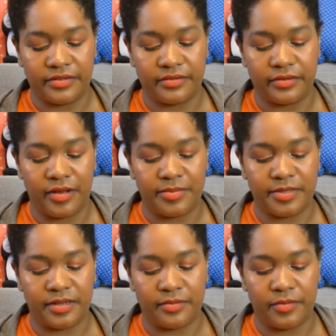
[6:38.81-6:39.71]
Rub
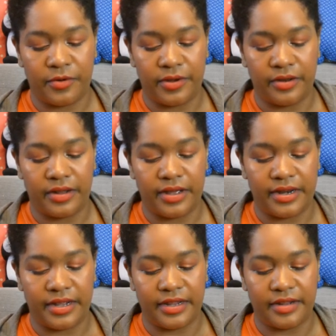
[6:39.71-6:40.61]
some oil on
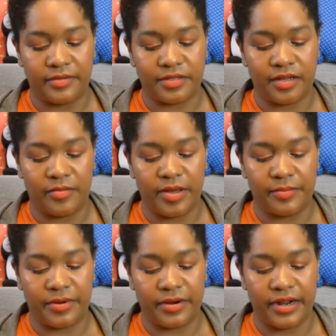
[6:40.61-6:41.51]
it, salt,
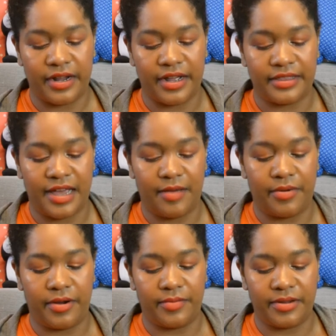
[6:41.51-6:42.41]
pepper. Got that
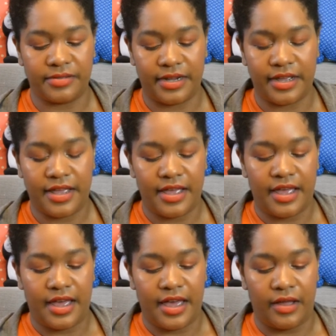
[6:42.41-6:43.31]
part. But I was like,
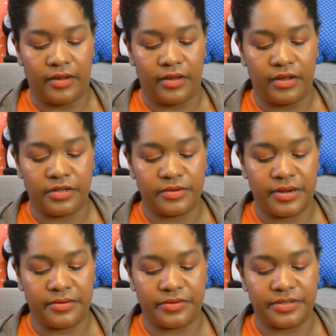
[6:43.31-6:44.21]
how long do I
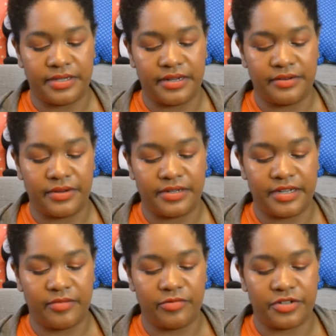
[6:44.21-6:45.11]
roast it? What
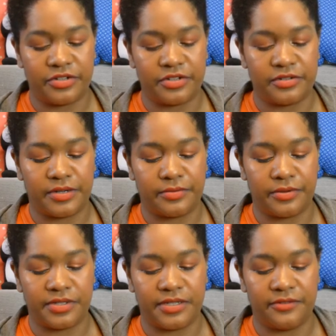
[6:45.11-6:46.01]
temperature do I
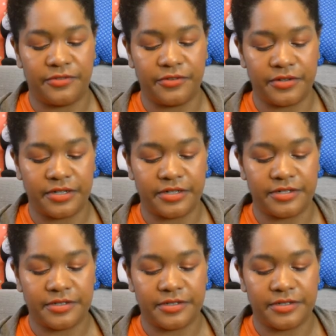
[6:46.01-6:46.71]
roast it for?